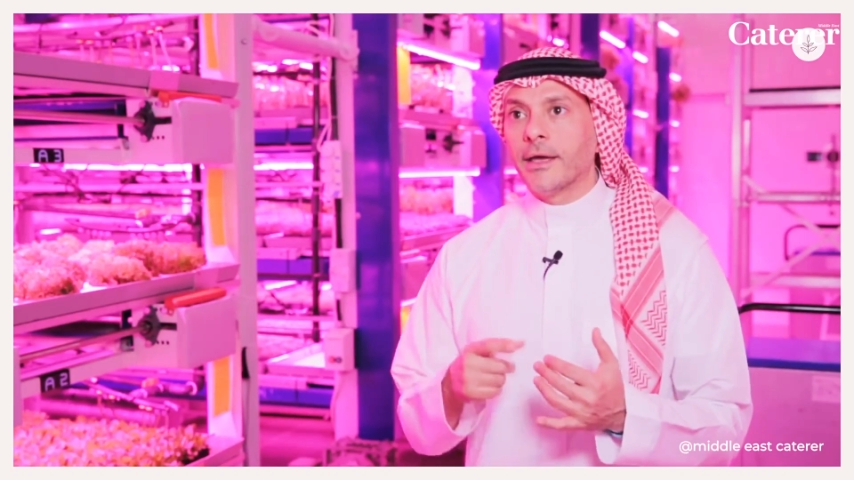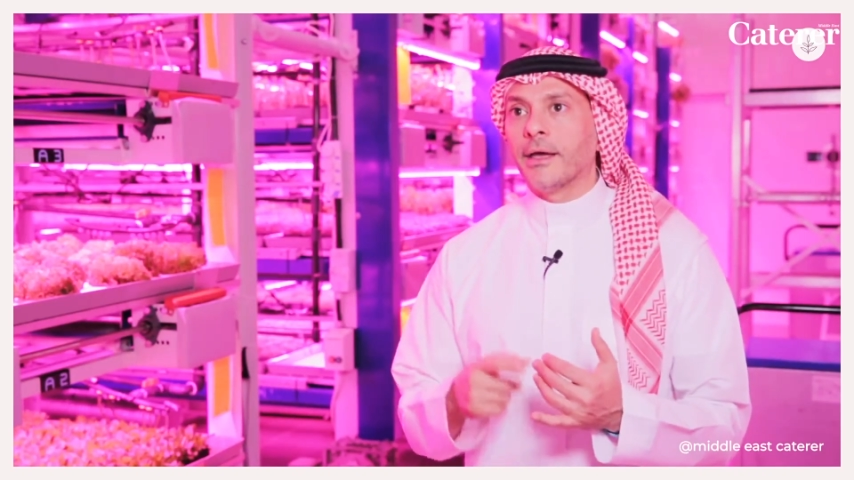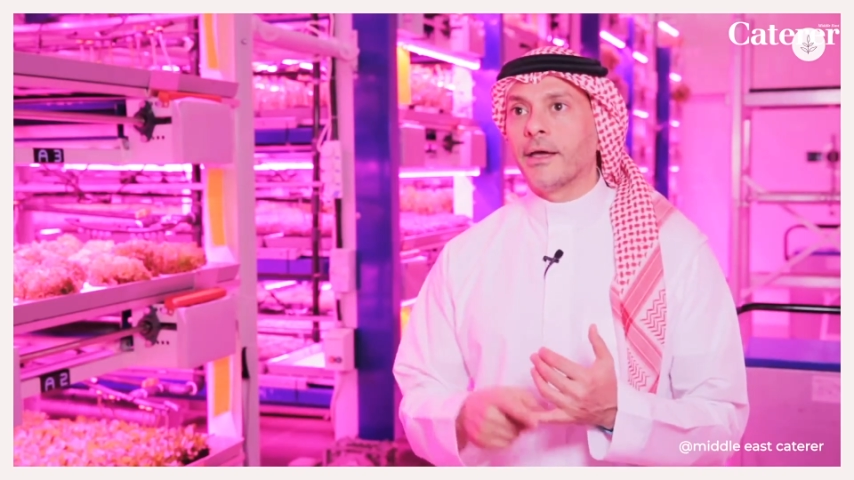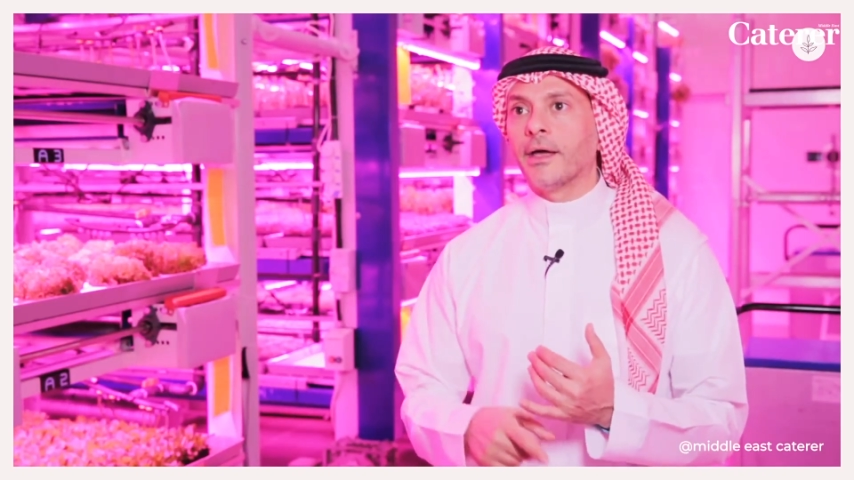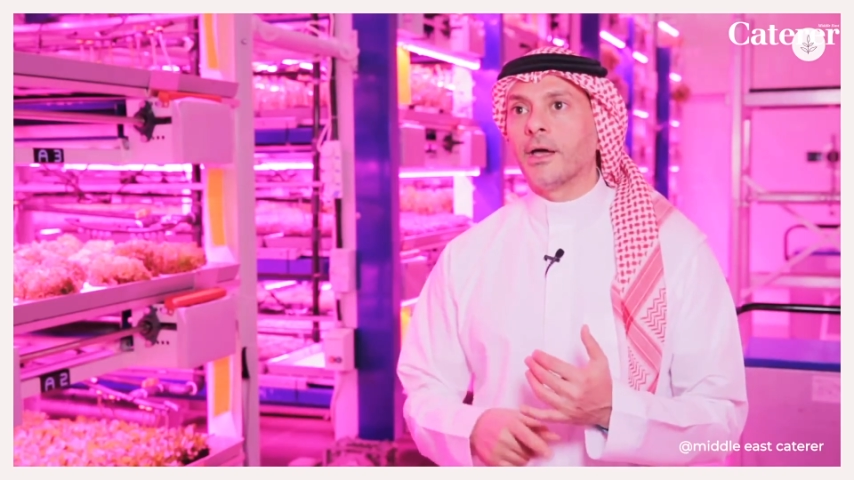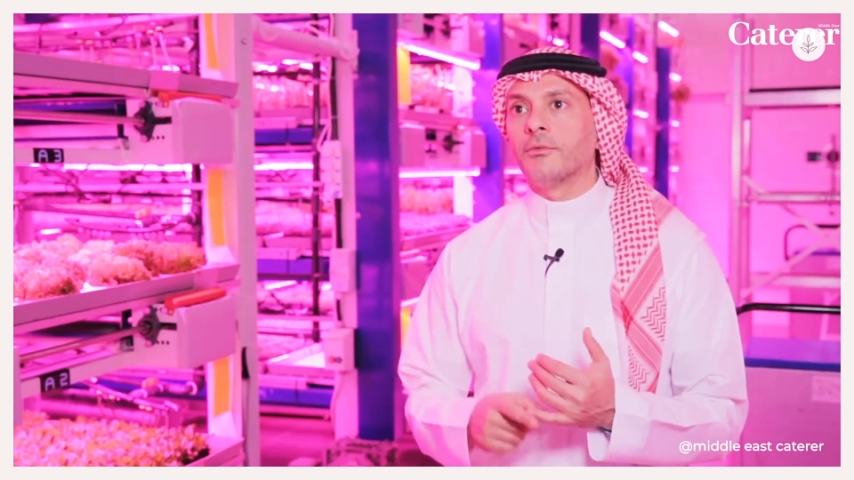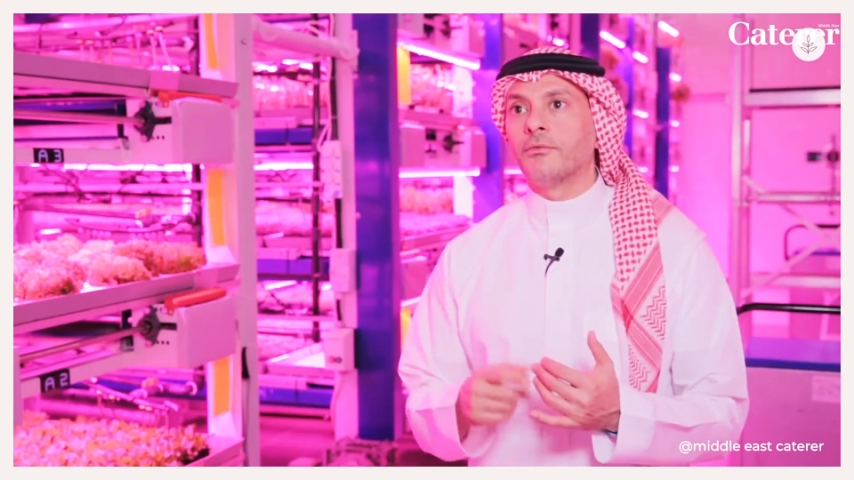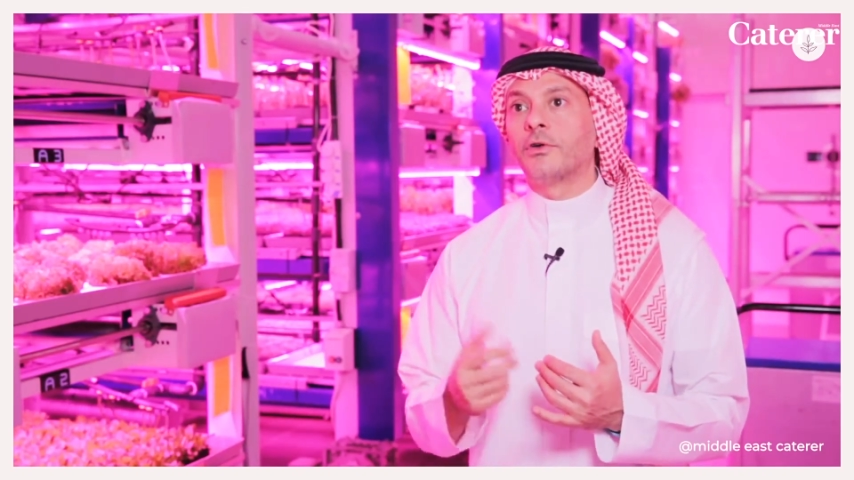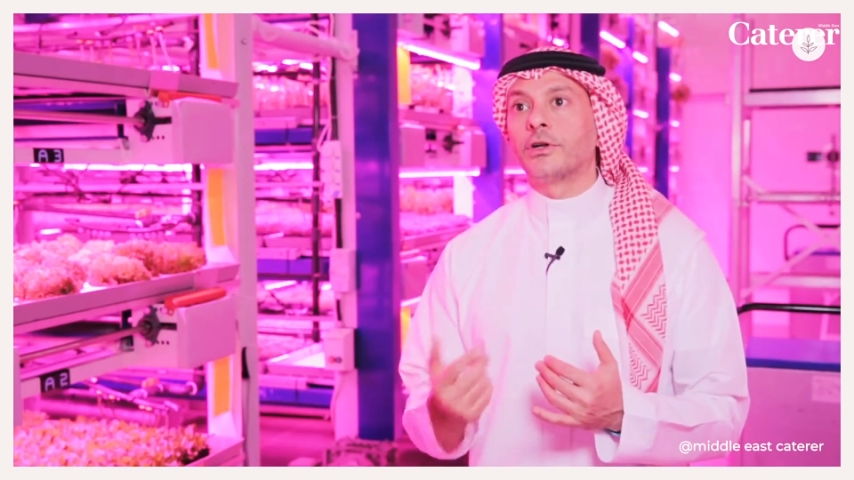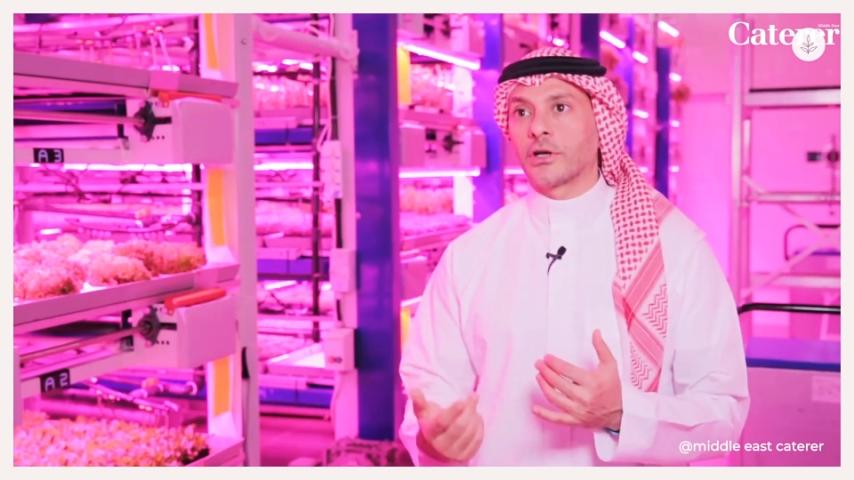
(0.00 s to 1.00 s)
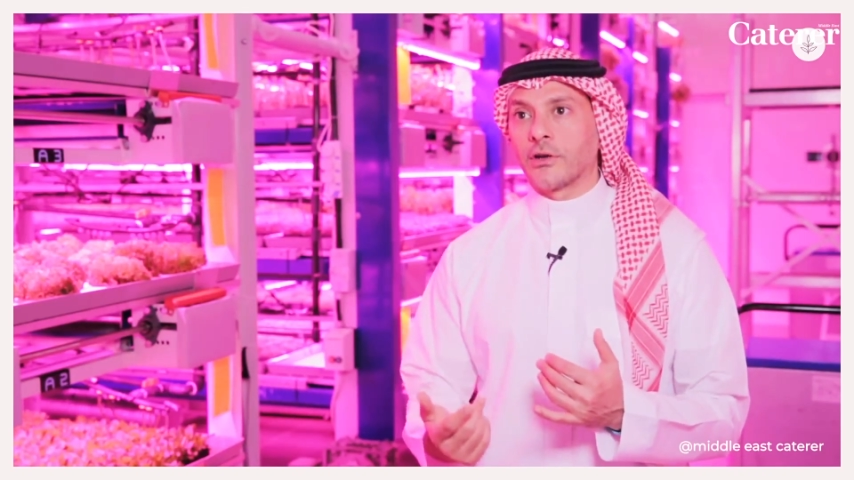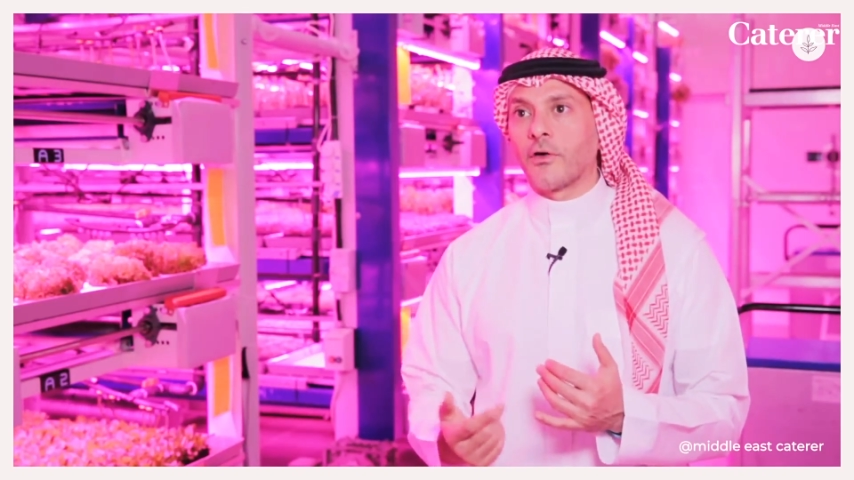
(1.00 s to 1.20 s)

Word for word: uh, vertical